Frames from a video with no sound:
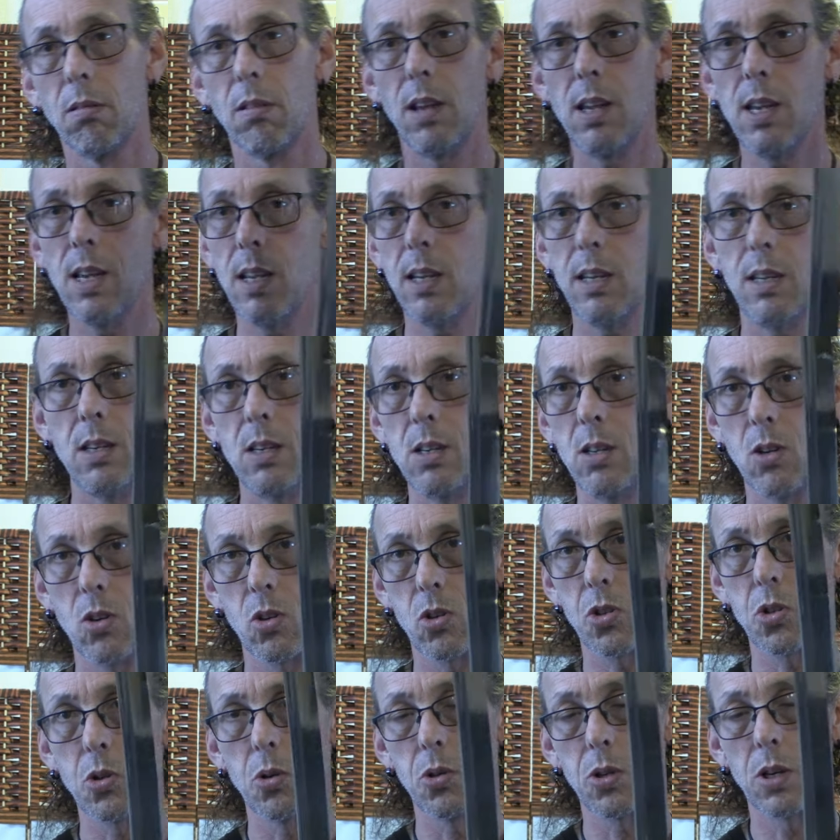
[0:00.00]
it, your
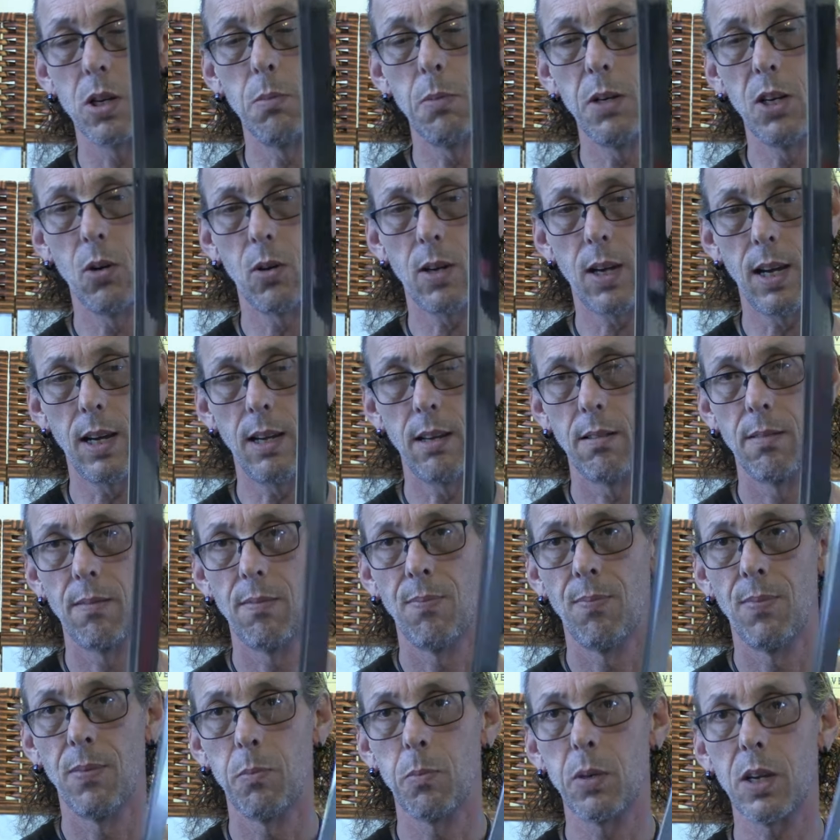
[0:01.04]
sword's going to be okay,
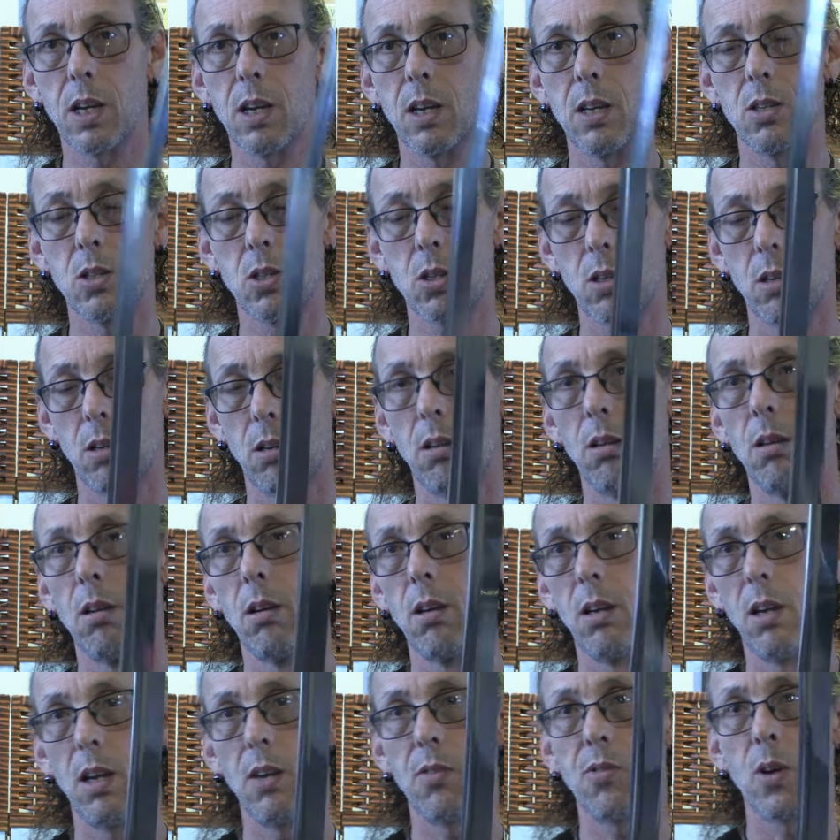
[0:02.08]
because
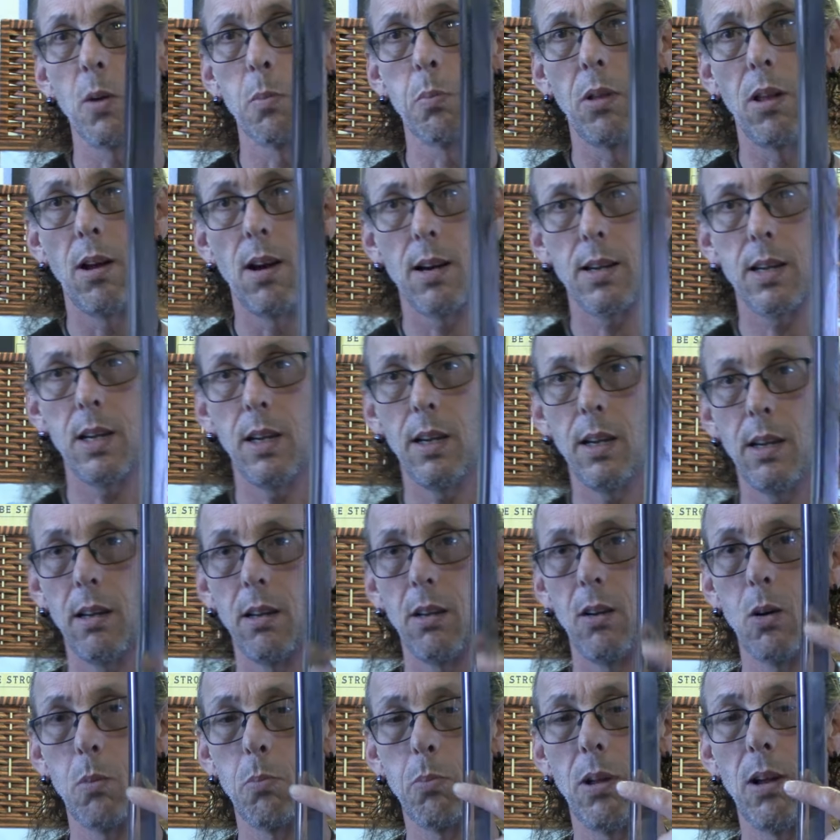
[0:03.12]
if you're blocking,
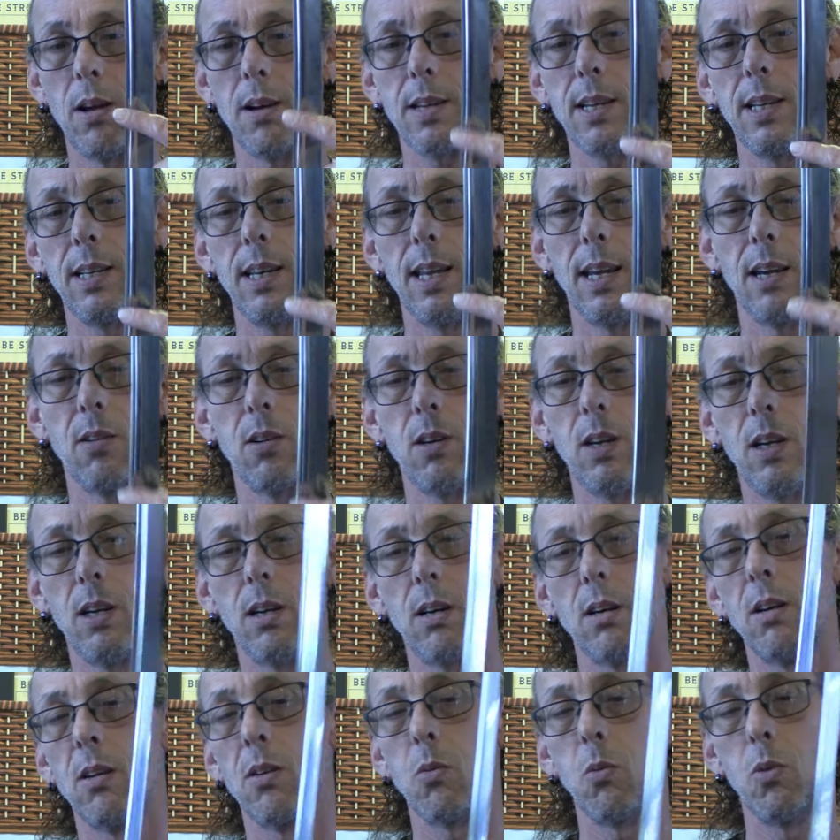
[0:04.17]
you're blocking down
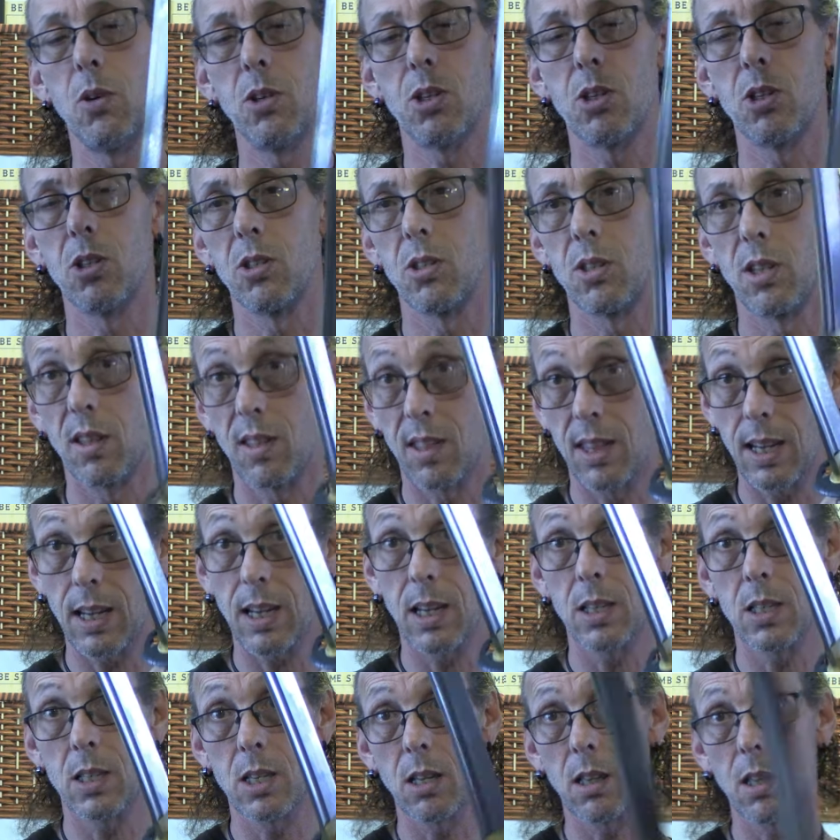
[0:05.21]
here, which is the
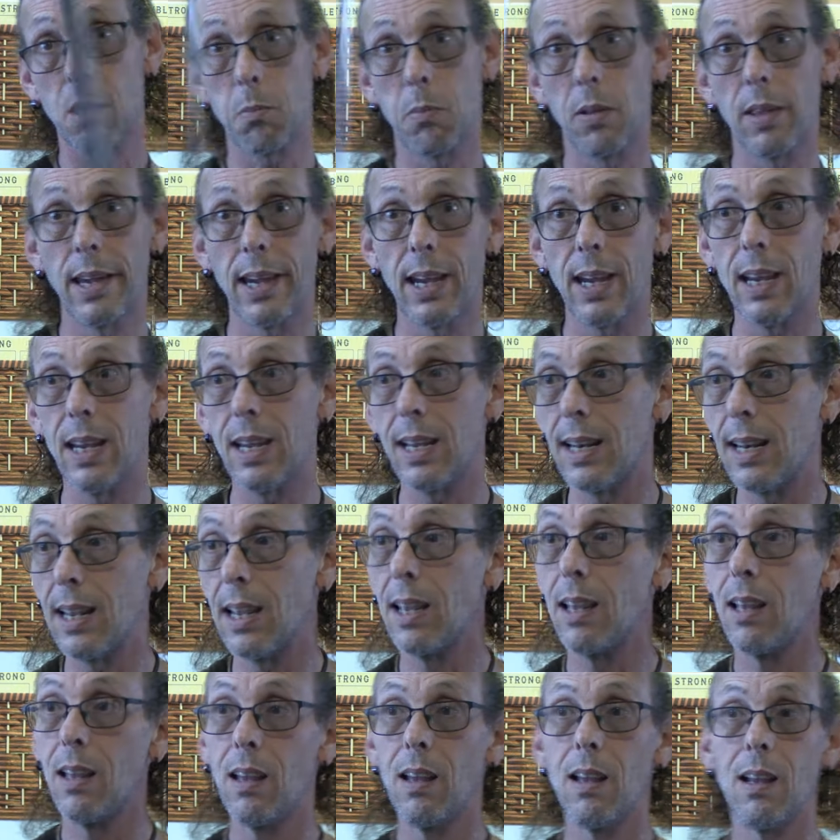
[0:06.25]
thickest of the blade,
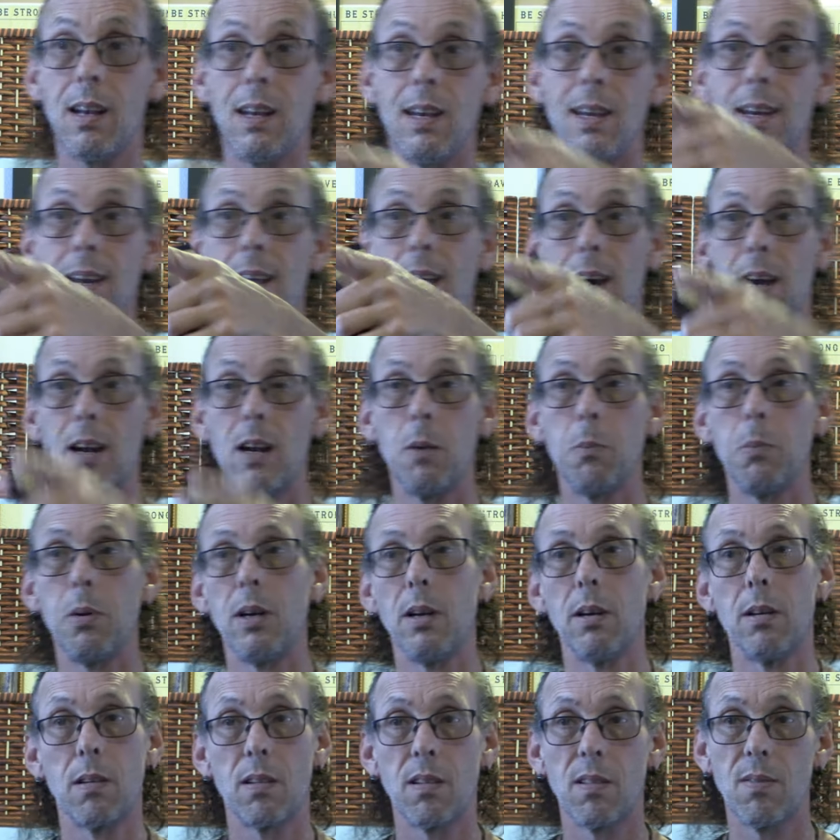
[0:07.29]
not up
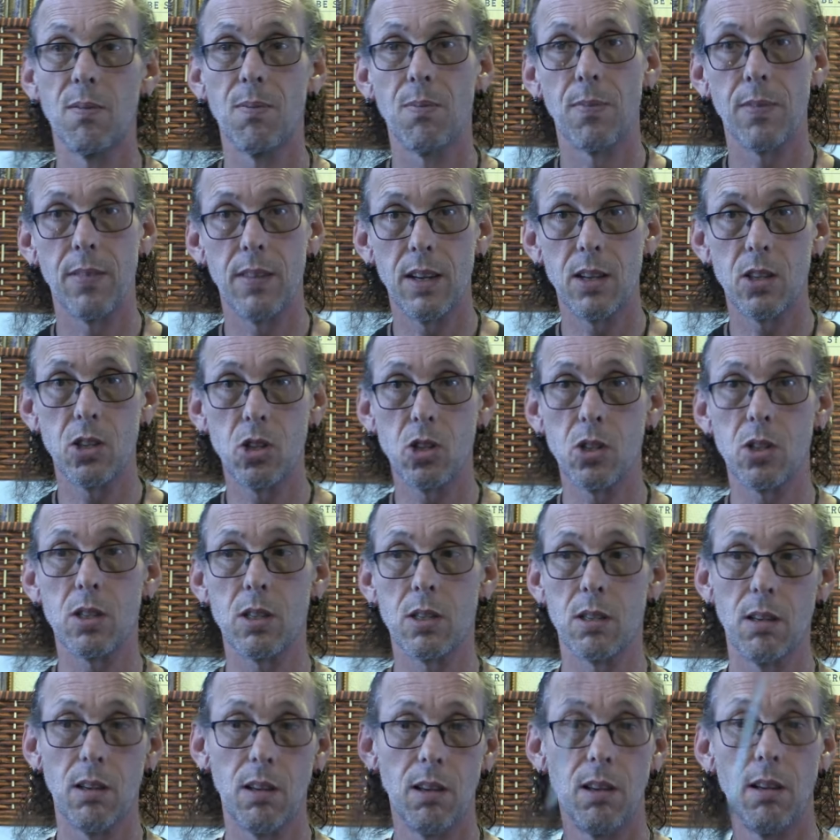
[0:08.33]
here. This
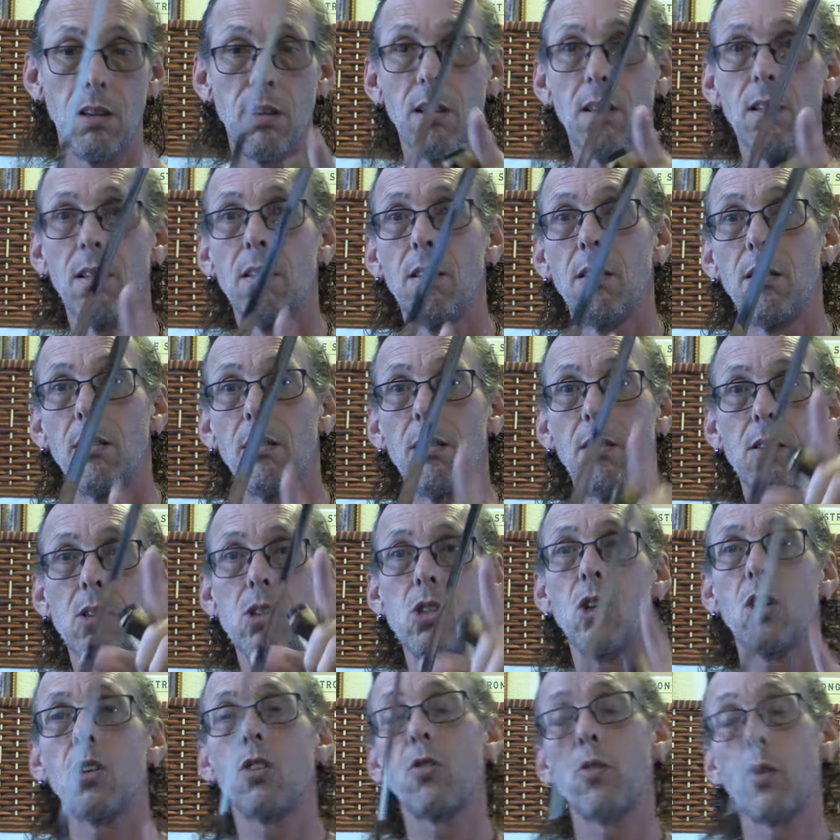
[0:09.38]
is
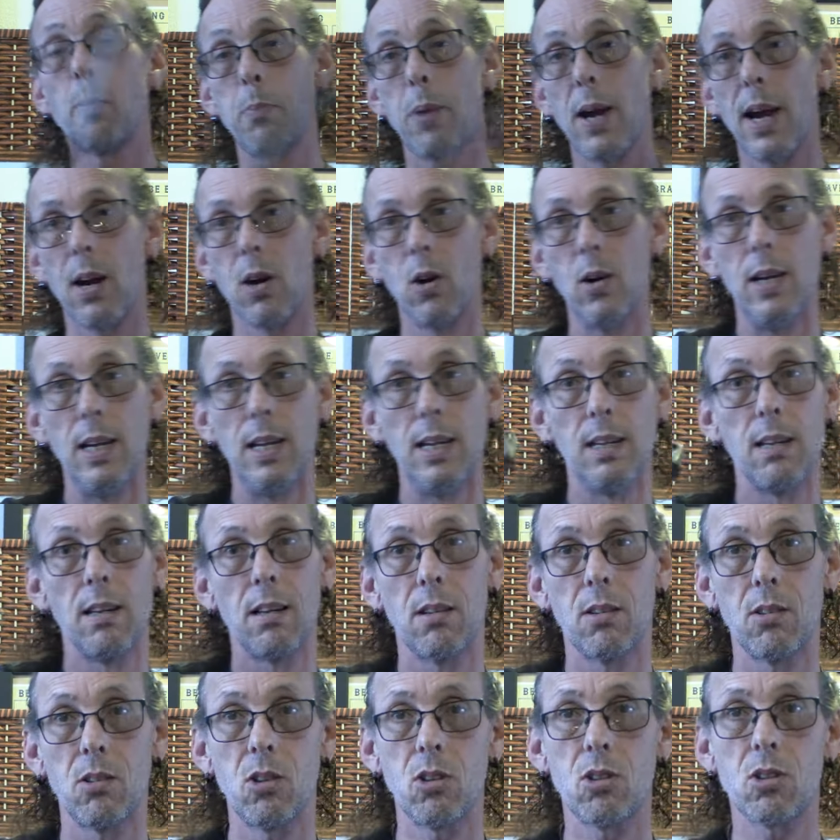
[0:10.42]
just for parrying,
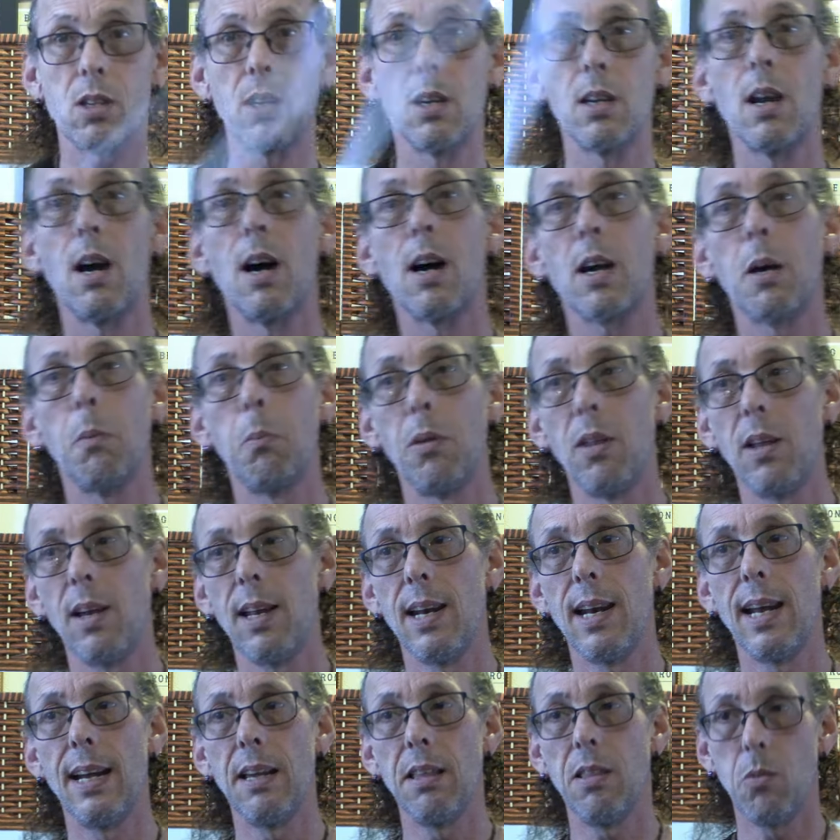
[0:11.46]
just to knock a
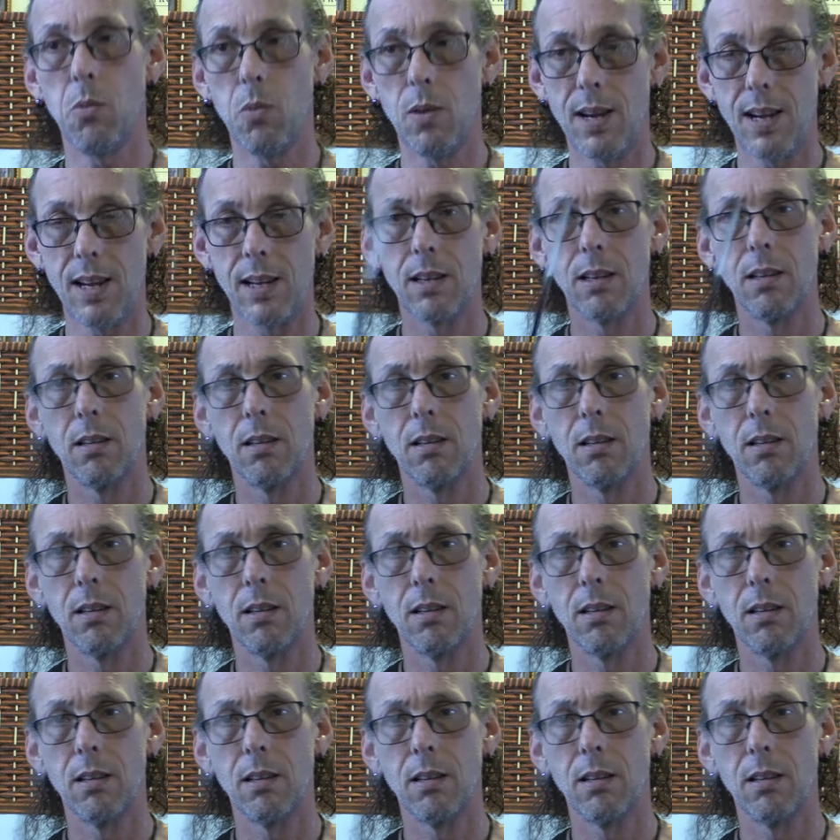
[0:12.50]
blade out of the way.